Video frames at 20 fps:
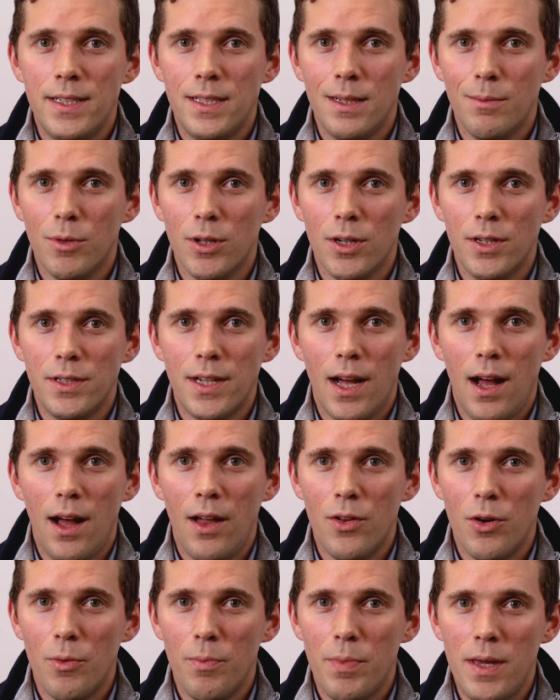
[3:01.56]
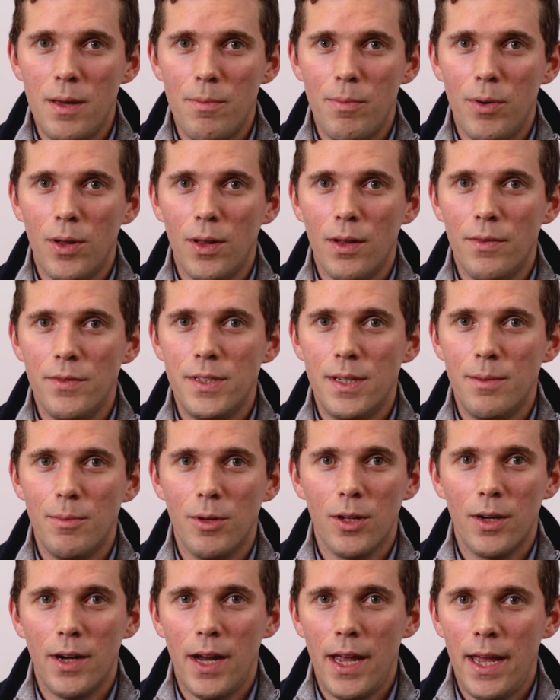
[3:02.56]
similar to other people of
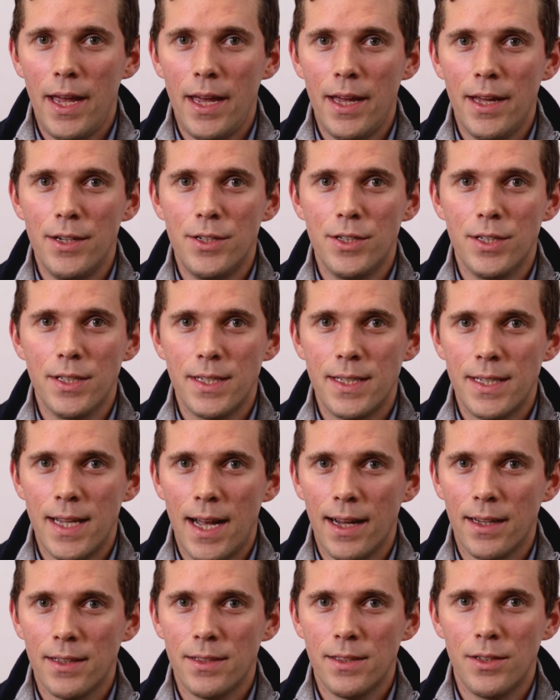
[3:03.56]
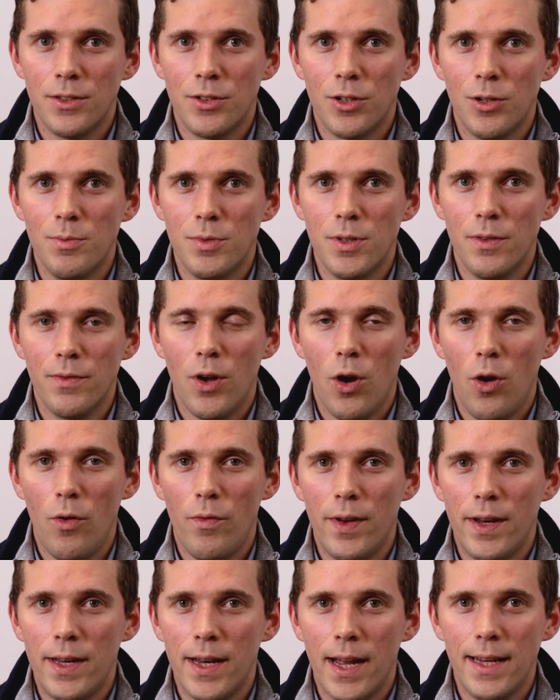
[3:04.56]
similar age and sex in terms of
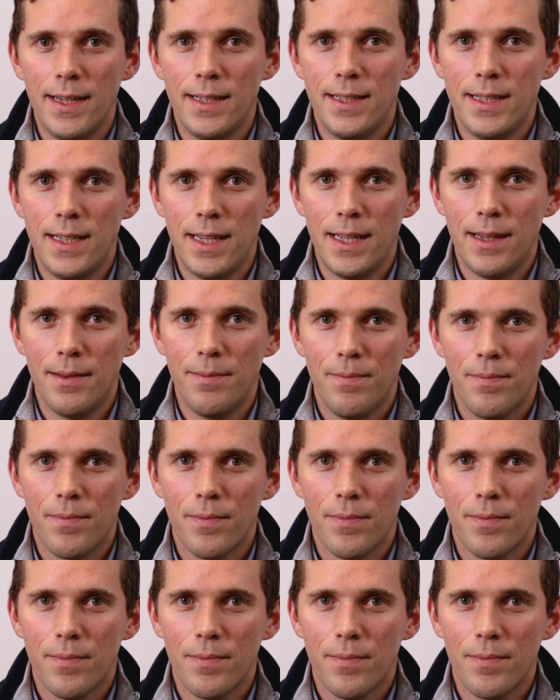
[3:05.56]
COVID 19.